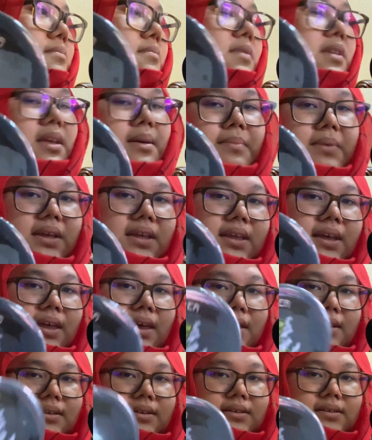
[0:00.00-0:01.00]
Yeah, my
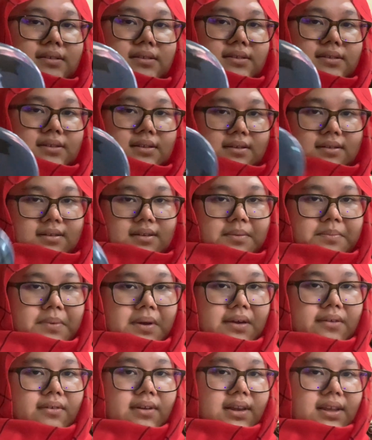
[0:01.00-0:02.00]
cat is
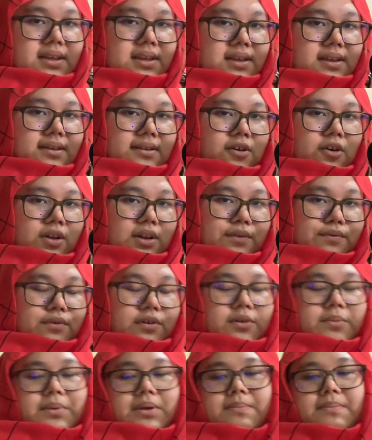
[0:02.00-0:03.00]
apparently calling for
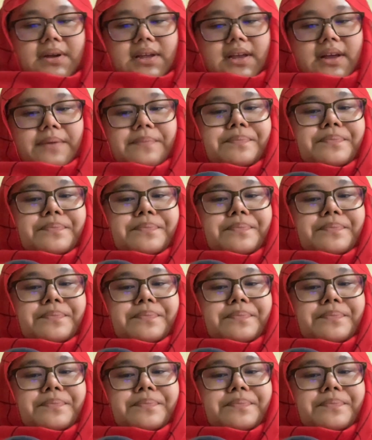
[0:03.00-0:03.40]
me, but yeah.